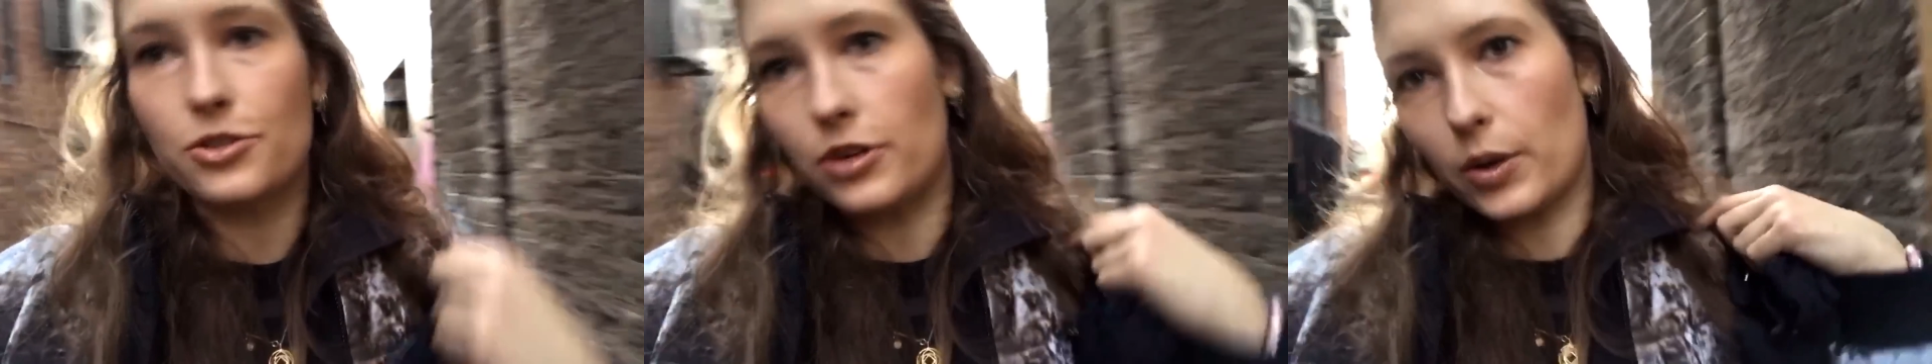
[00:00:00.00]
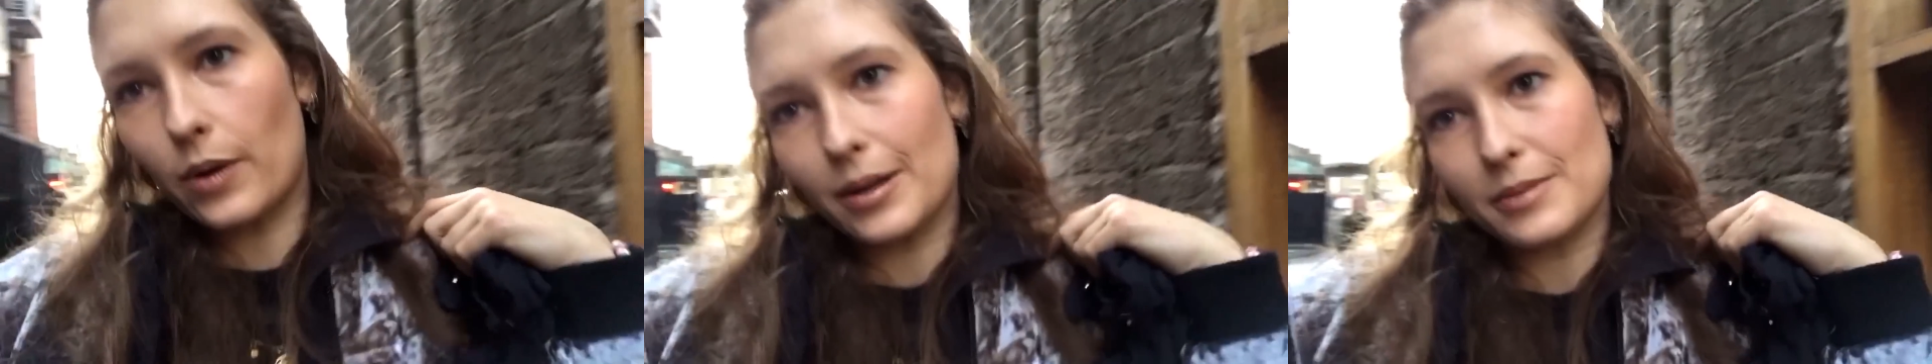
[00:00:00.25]
to
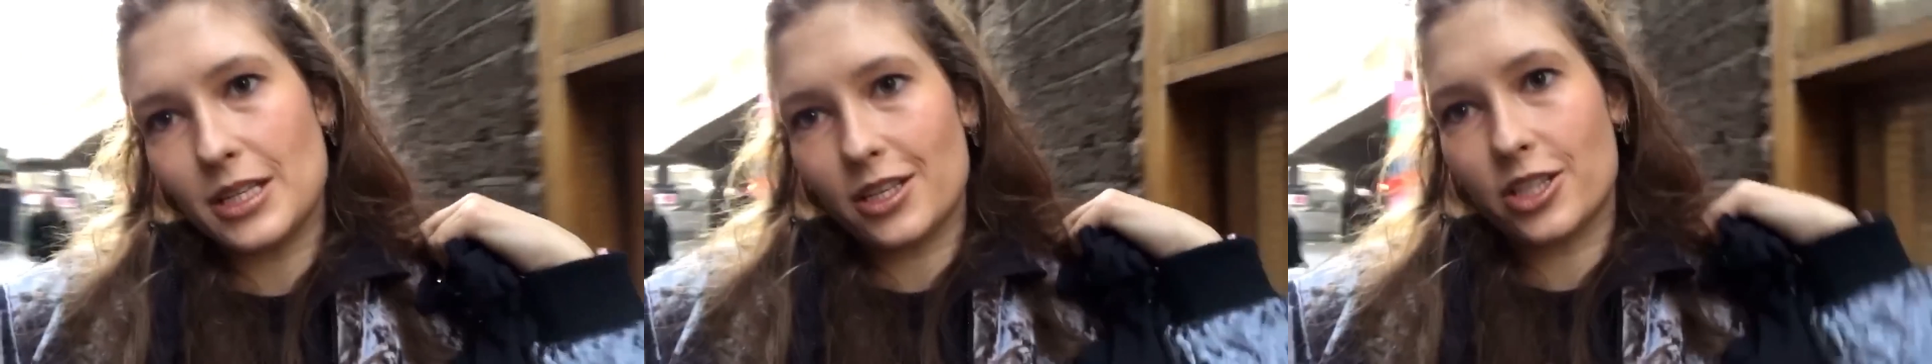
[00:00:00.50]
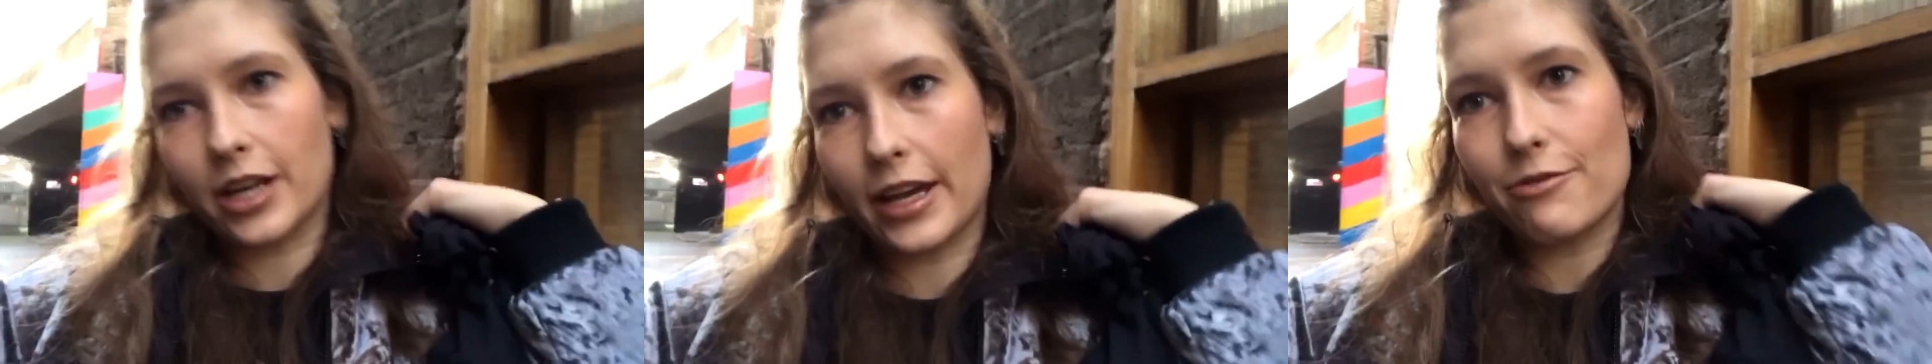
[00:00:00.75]
drink while I'm
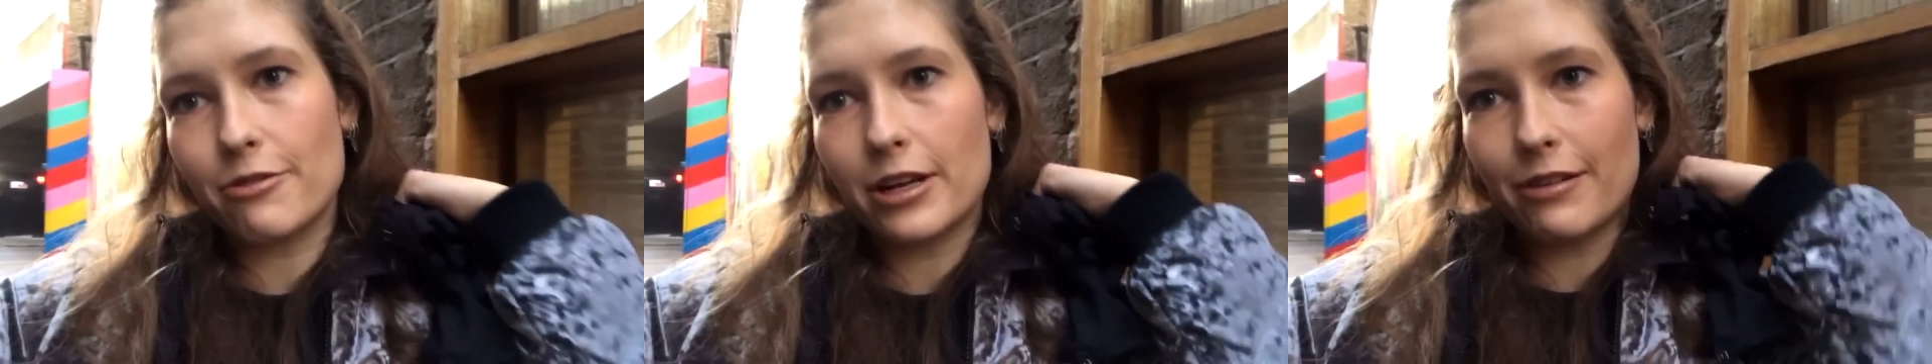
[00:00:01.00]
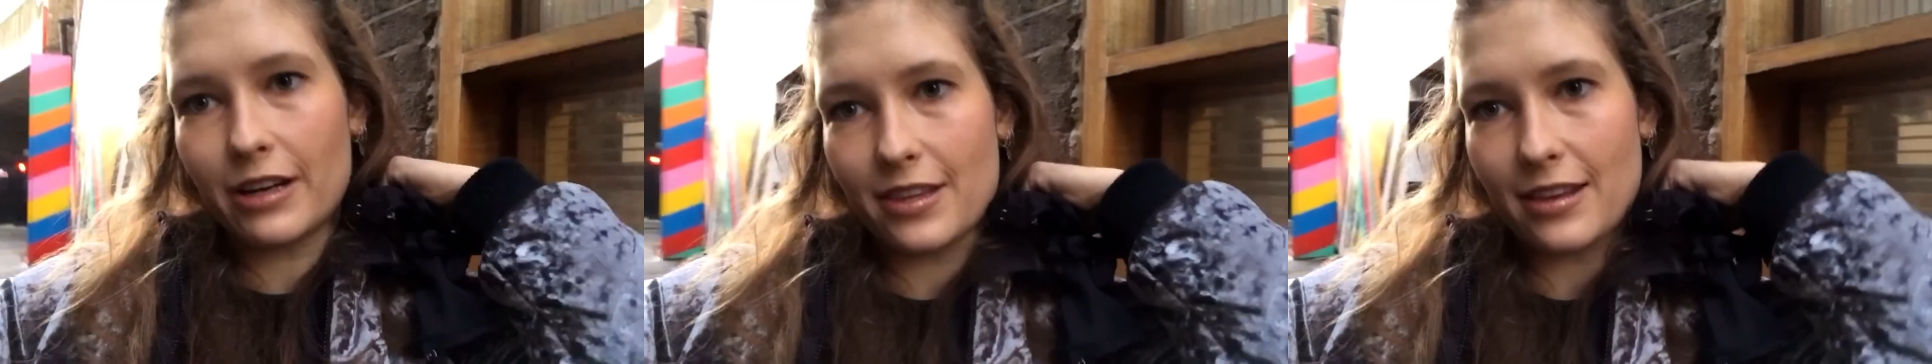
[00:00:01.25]
teaching. I get
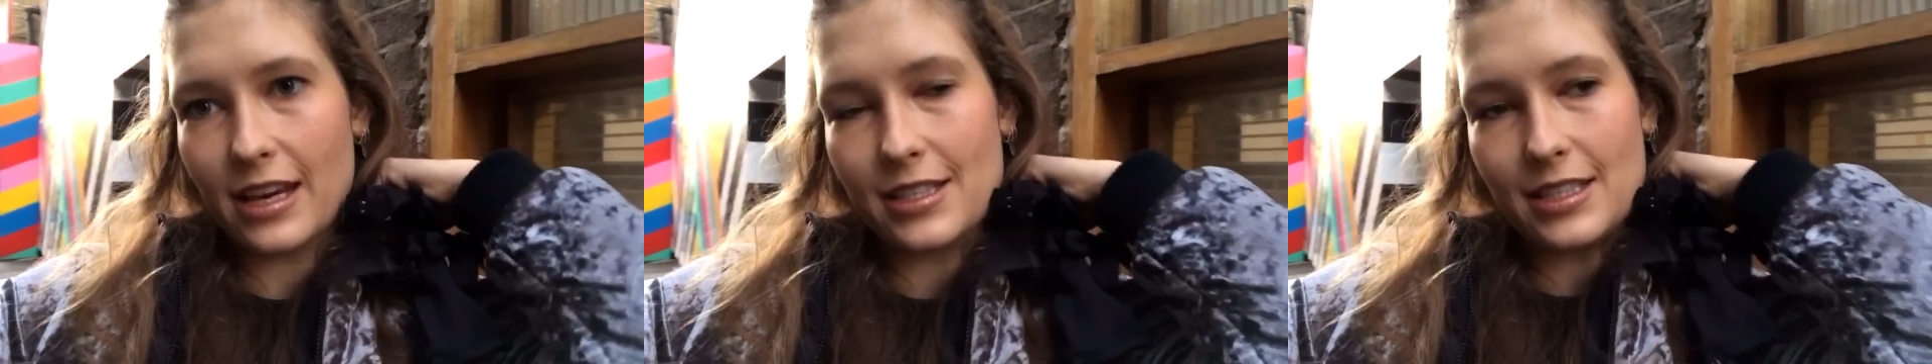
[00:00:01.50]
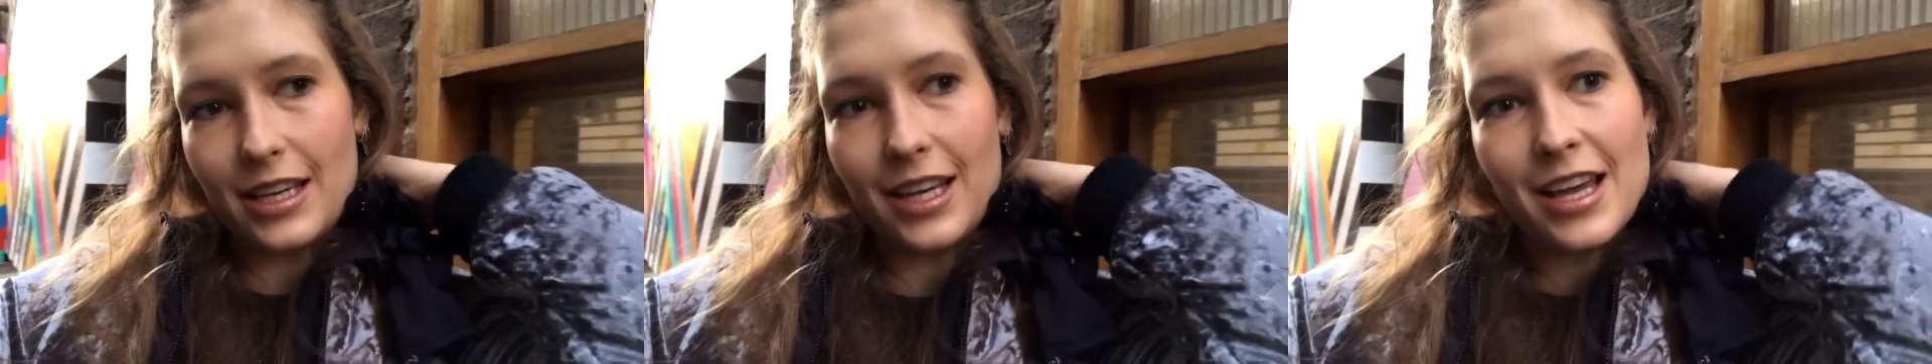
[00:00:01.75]
really, really
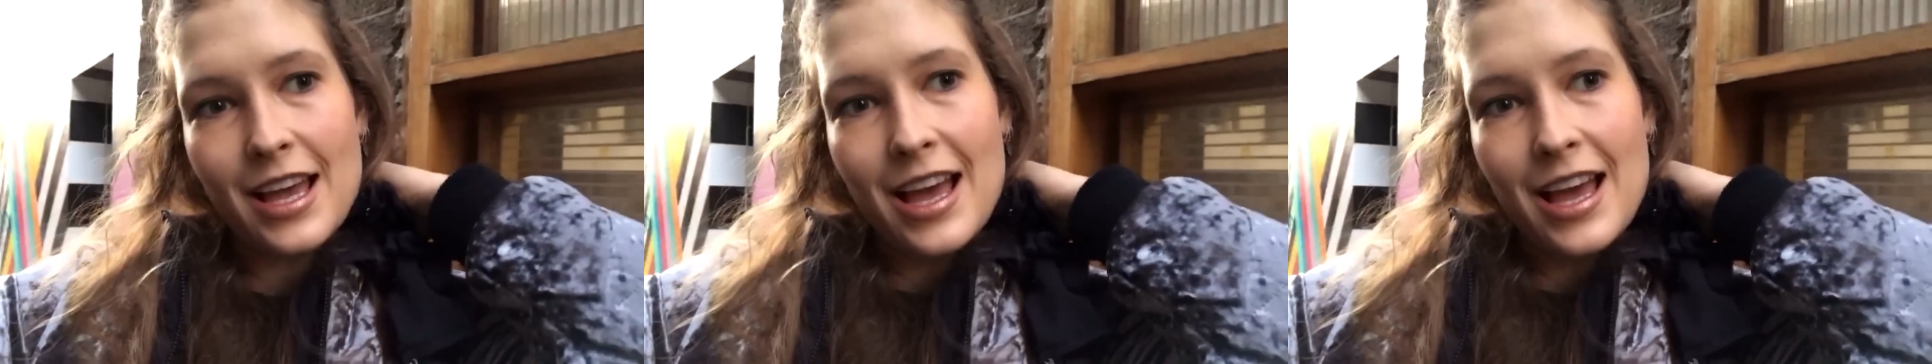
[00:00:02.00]
thirsty.